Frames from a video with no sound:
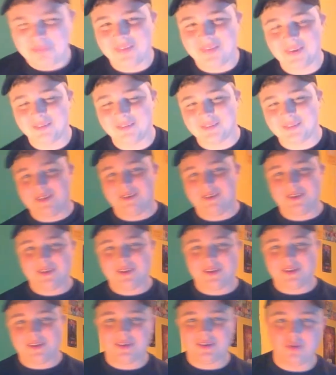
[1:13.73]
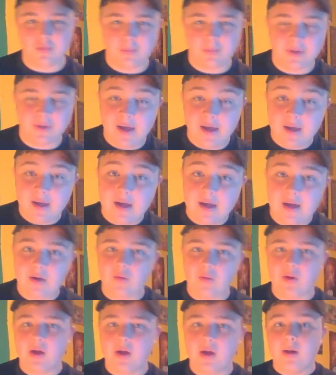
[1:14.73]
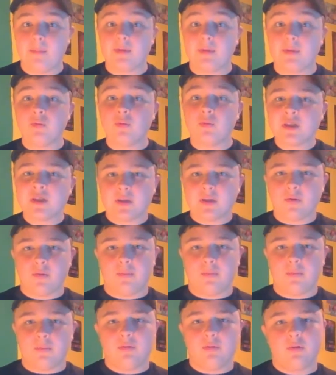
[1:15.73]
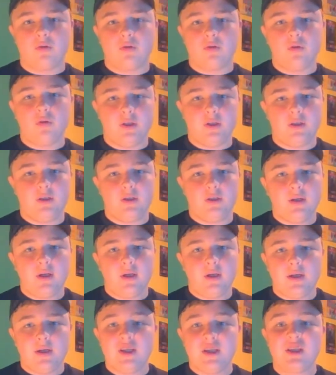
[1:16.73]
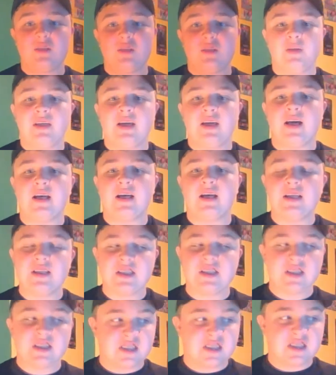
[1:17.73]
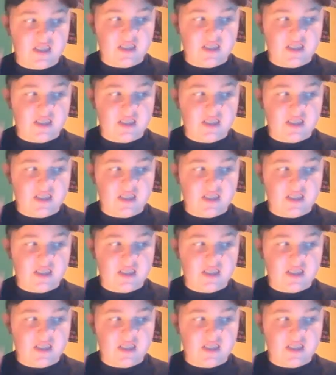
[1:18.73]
so stupid. Anyway, but the reason they were pre-recorded is because,